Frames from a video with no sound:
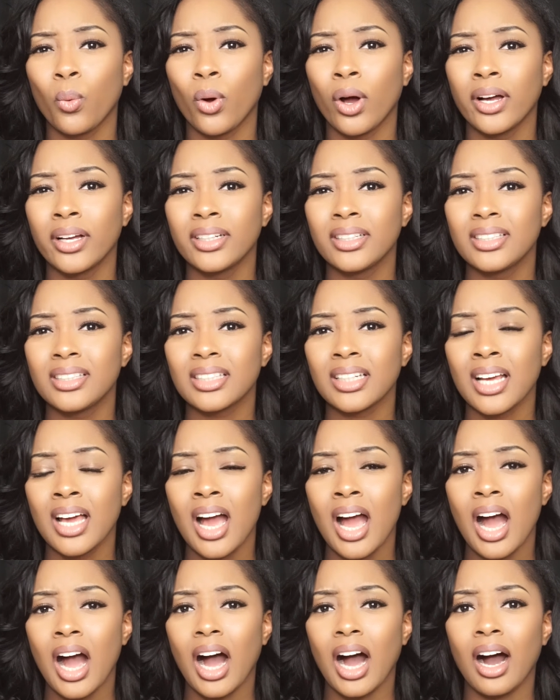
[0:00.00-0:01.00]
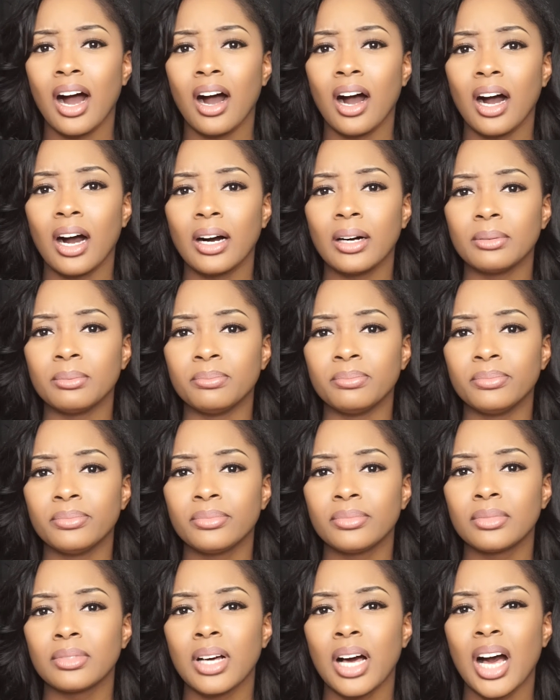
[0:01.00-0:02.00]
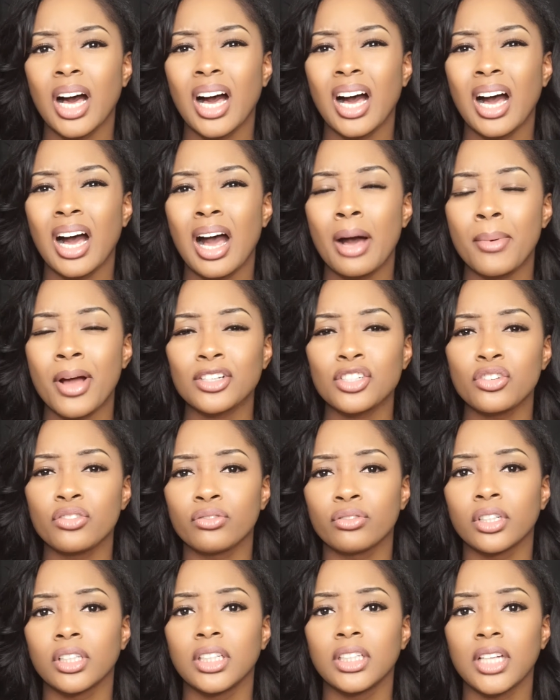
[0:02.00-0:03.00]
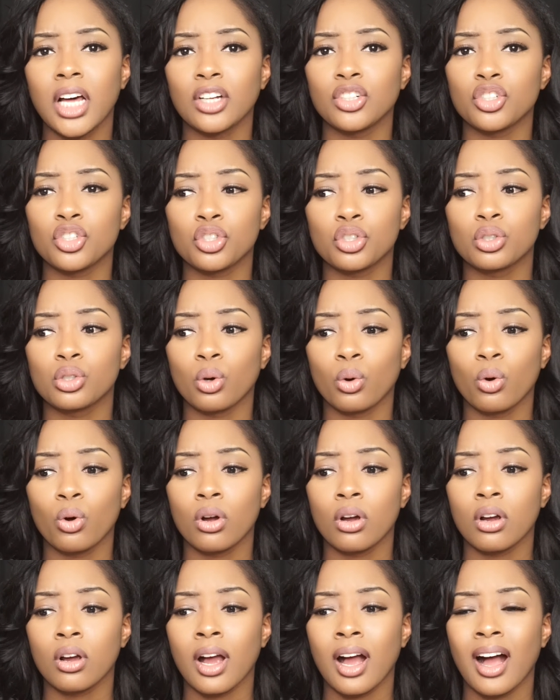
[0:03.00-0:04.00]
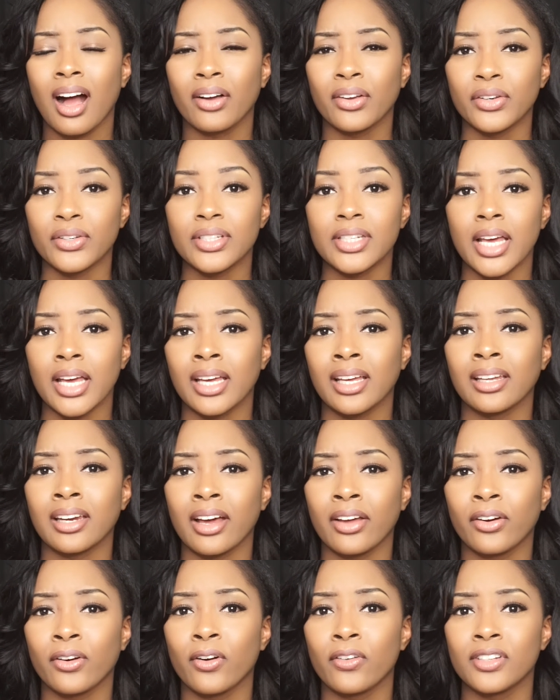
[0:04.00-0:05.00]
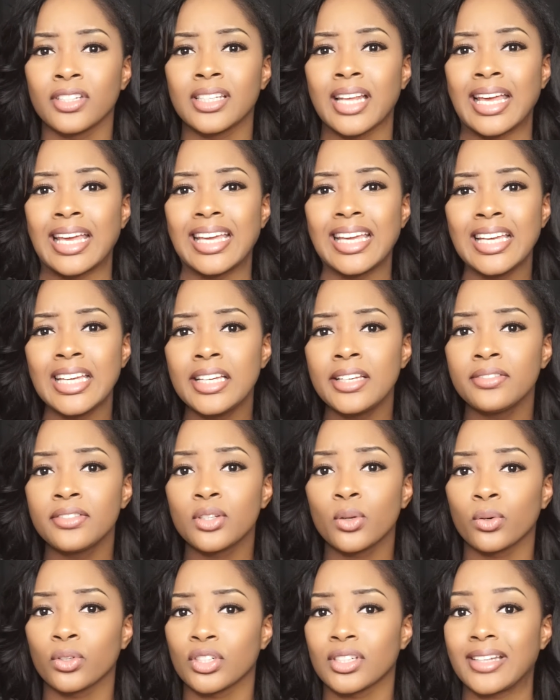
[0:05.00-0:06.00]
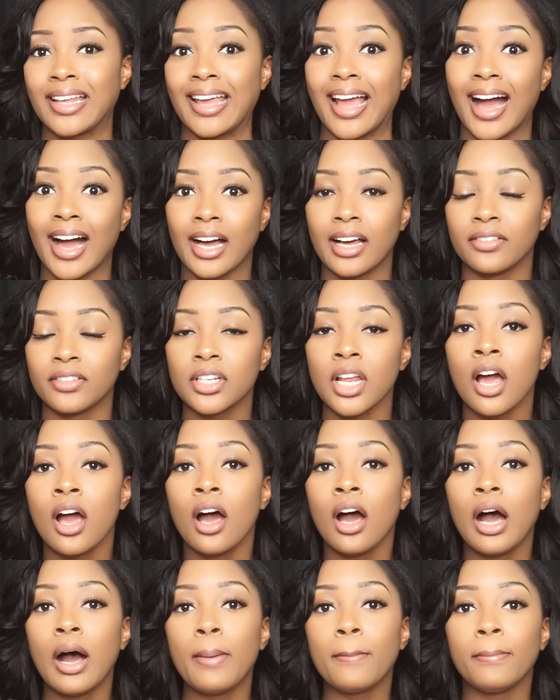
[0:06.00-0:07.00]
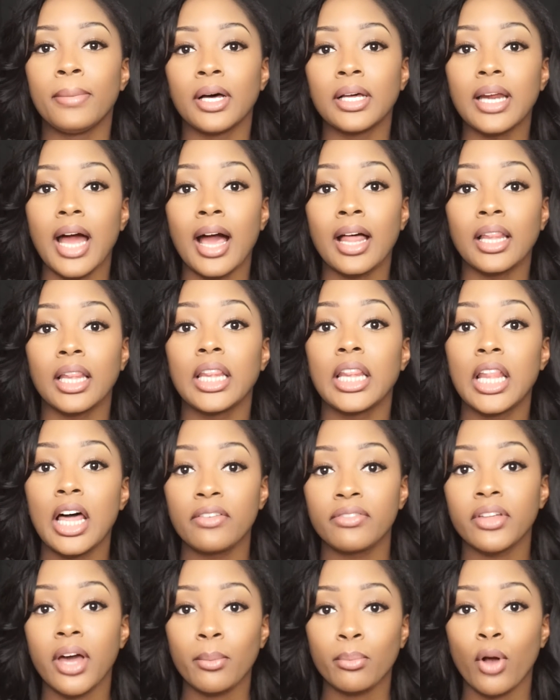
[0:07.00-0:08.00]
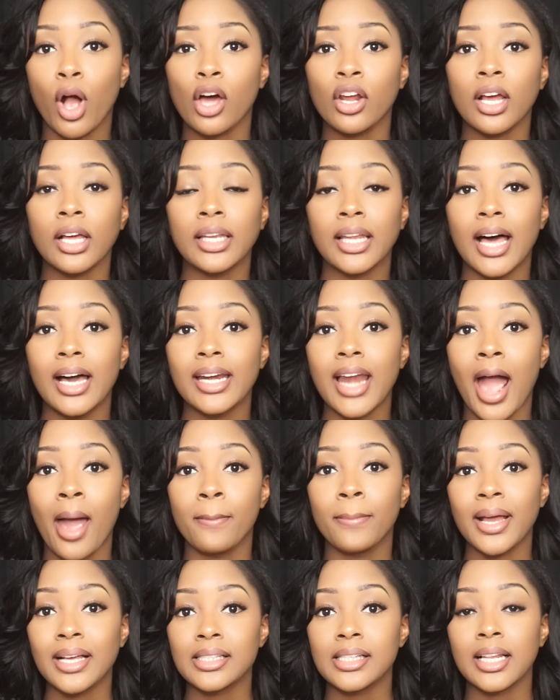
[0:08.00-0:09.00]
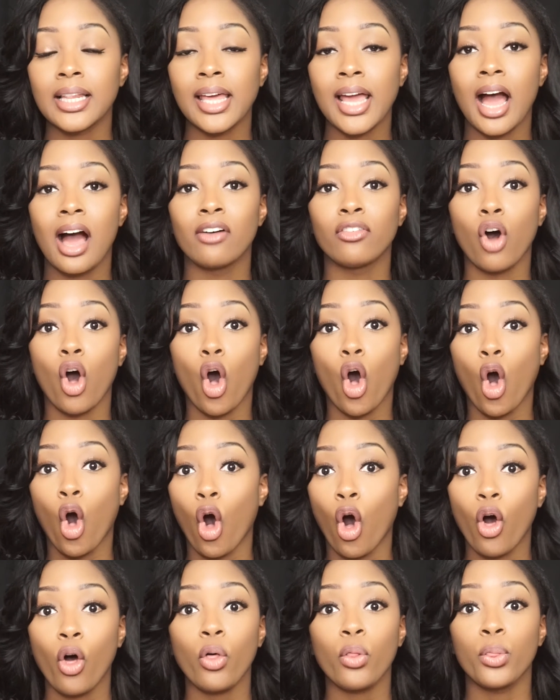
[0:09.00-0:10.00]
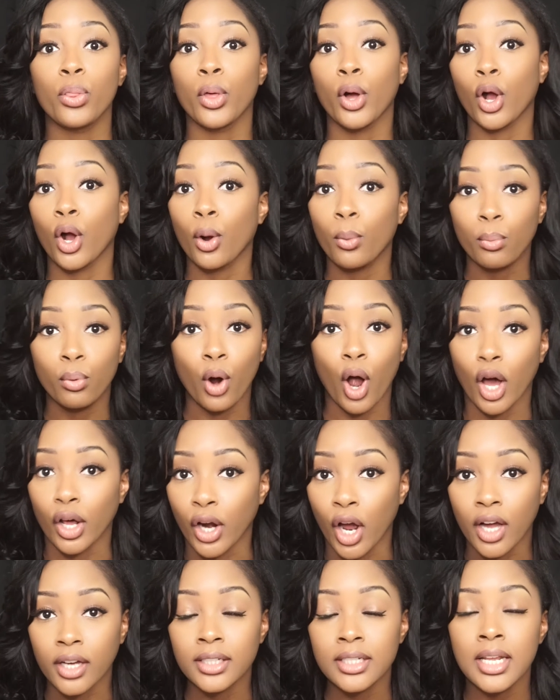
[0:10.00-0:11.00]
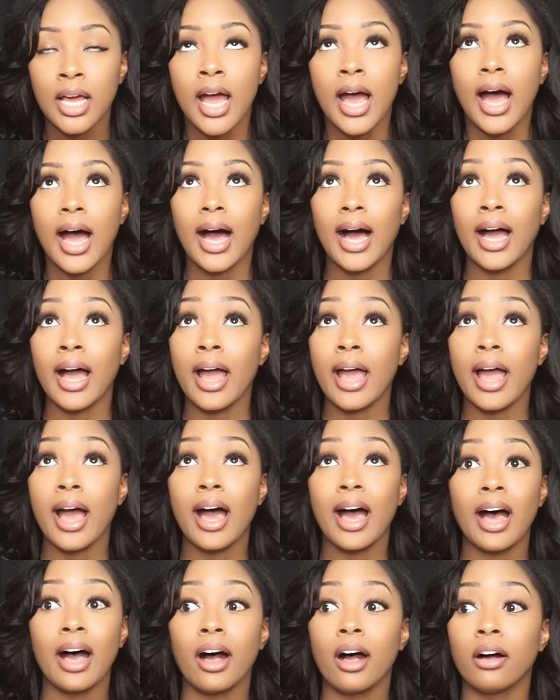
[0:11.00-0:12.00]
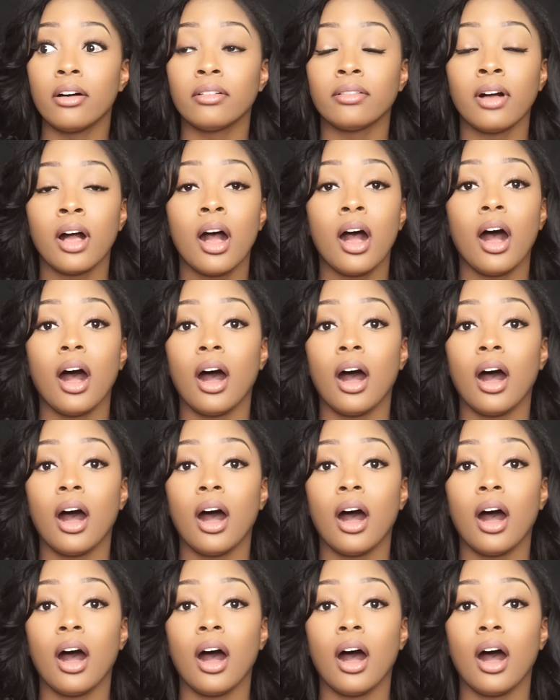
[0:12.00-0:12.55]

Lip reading: what, I'm actually really not sure how you say it. I don't know if St. Ives or St. Ives, but I love that product line. I basically have all their products. I have